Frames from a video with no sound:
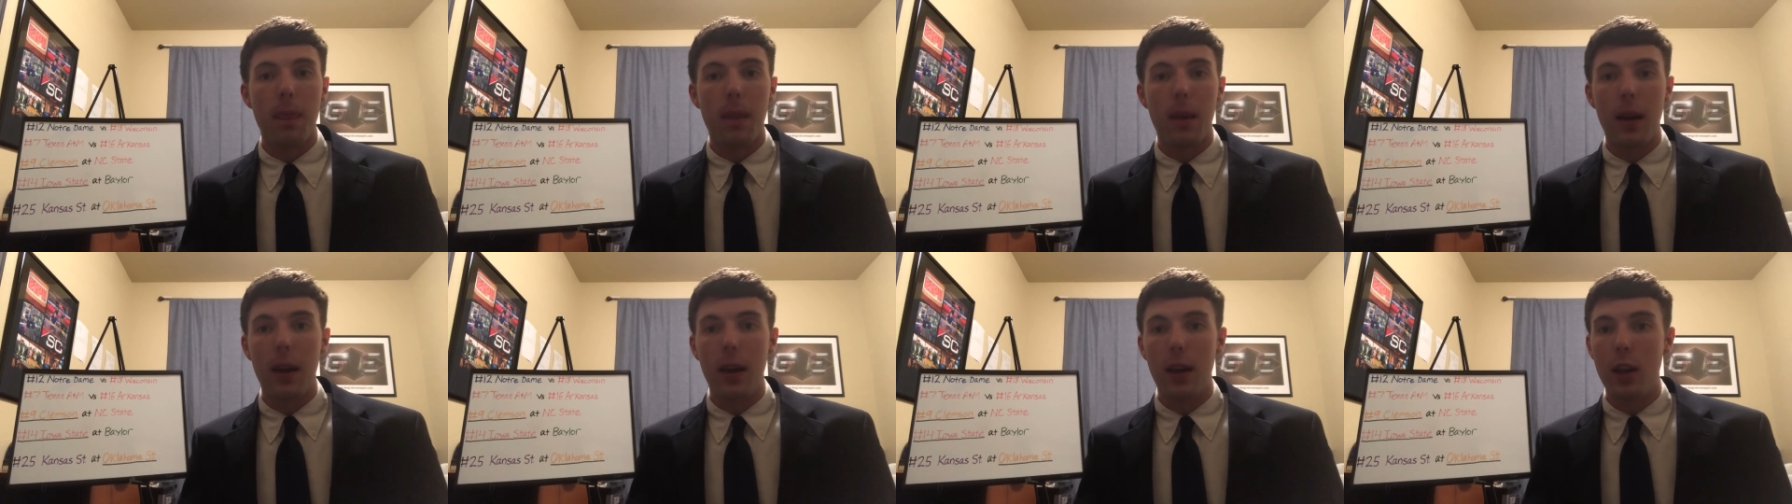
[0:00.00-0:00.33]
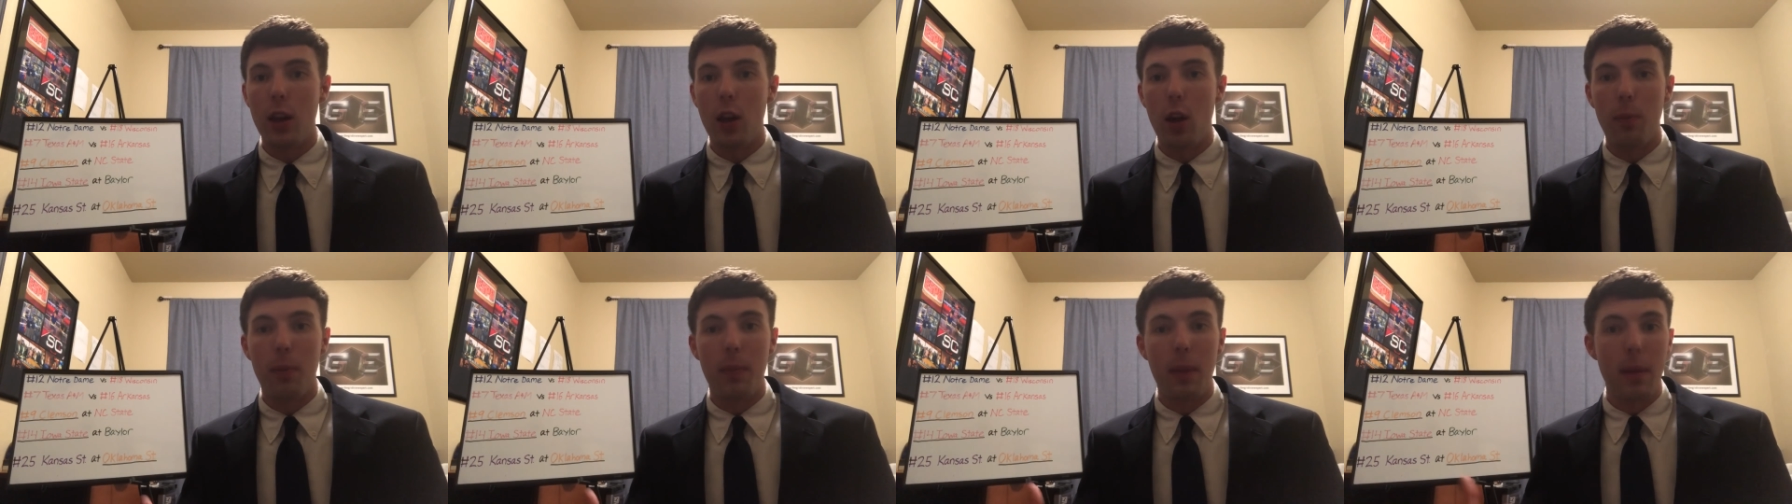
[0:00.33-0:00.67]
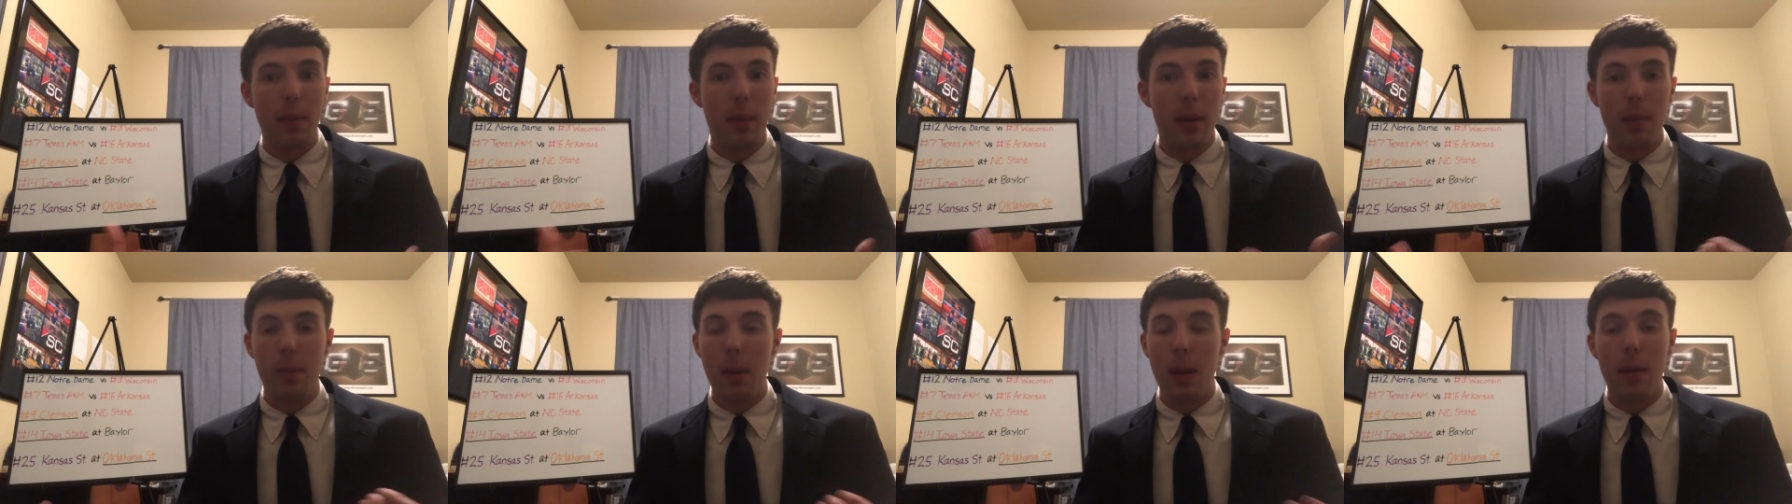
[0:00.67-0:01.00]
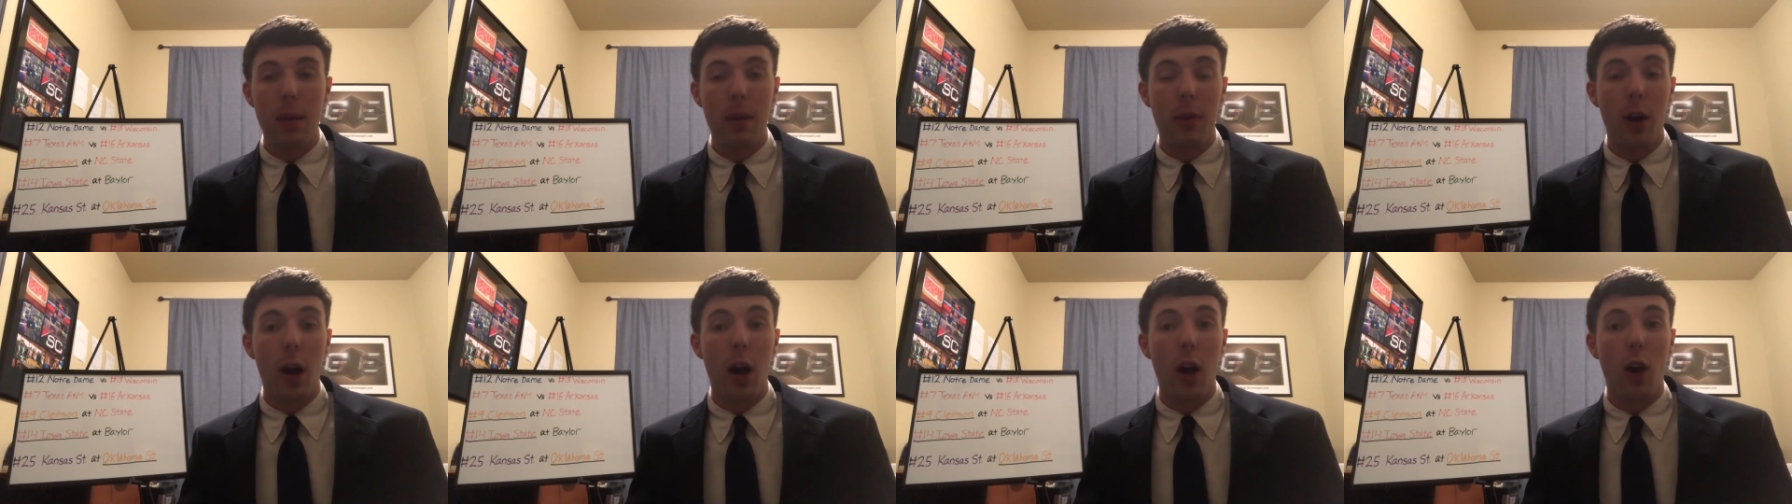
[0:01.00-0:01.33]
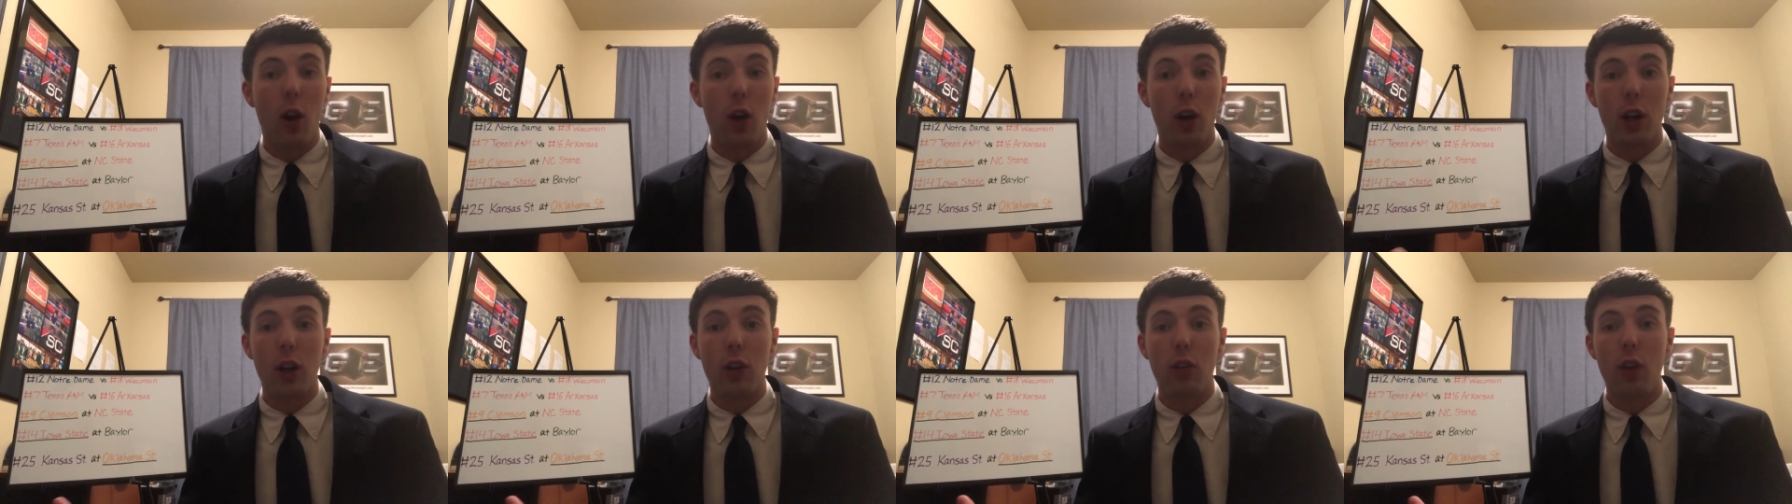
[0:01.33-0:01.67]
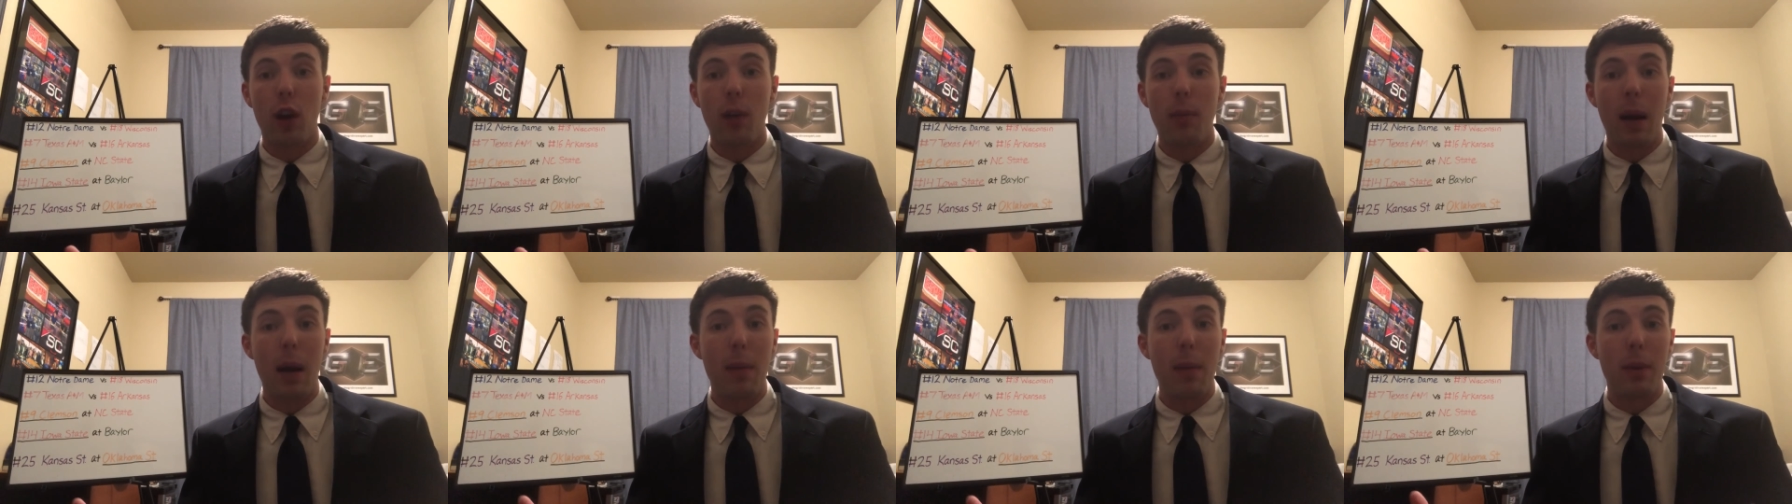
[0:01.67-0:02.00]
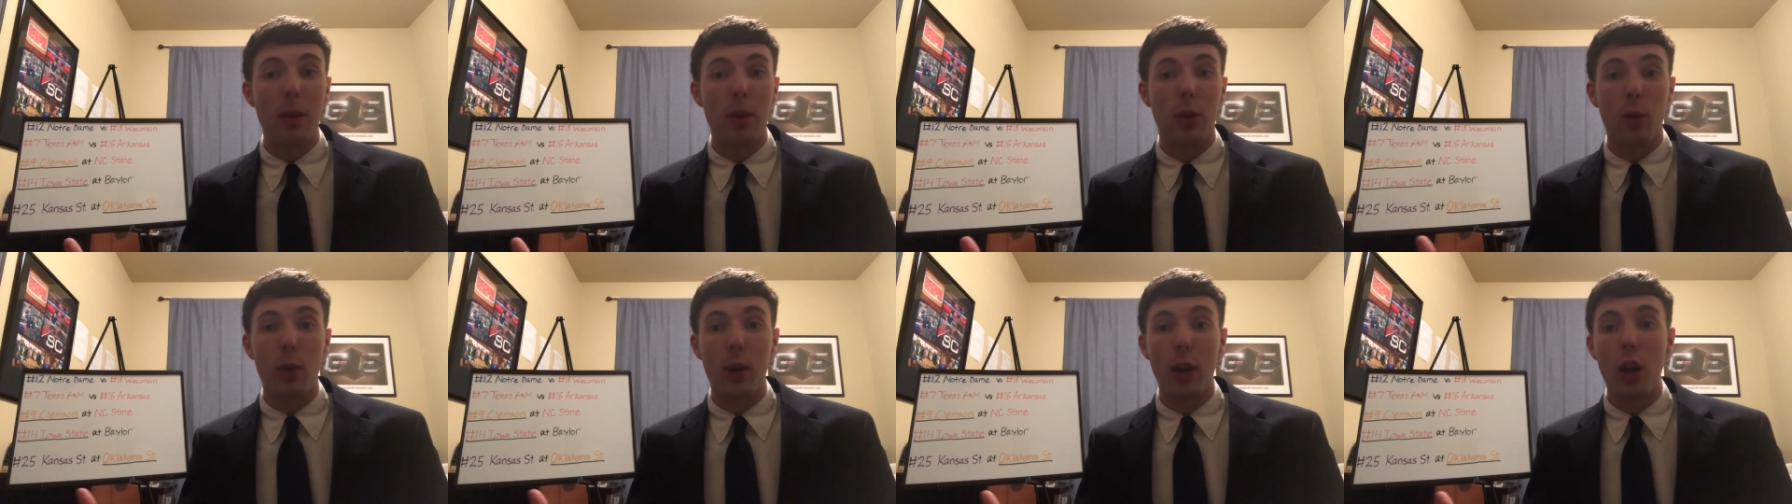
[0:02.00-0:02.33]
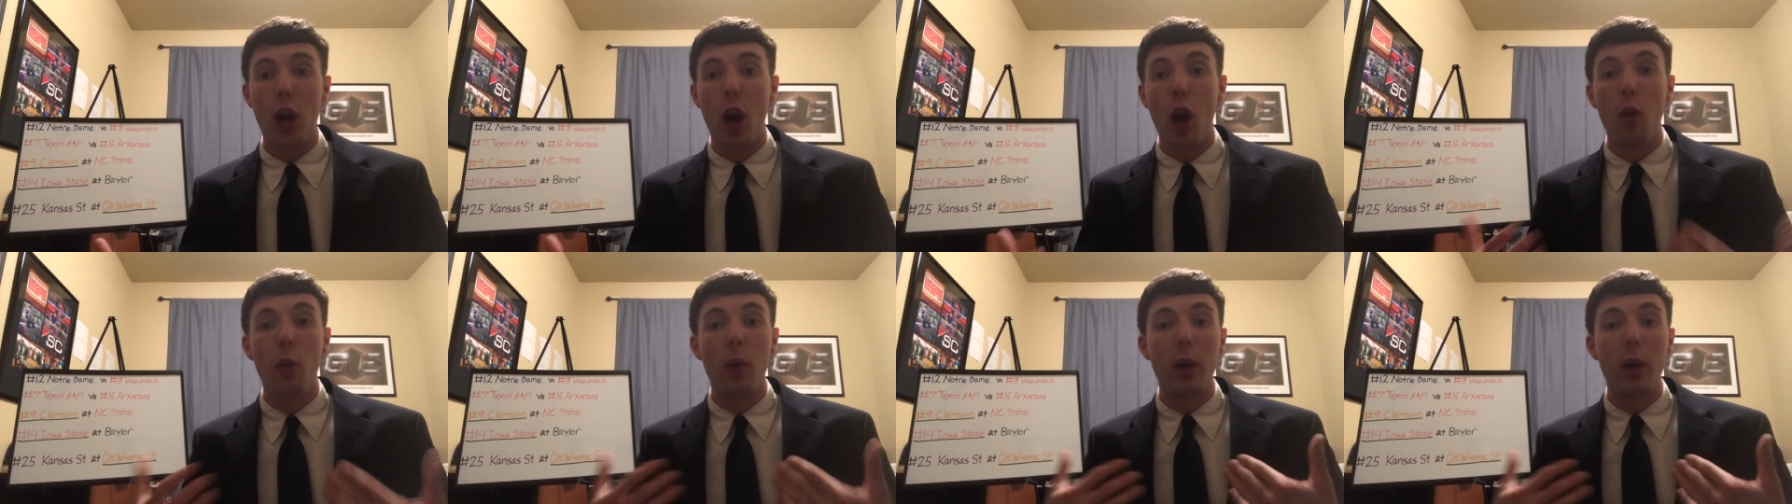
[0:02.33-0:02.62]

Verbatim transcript: Uh, you know, many, many thought Arkansas might be 3 0.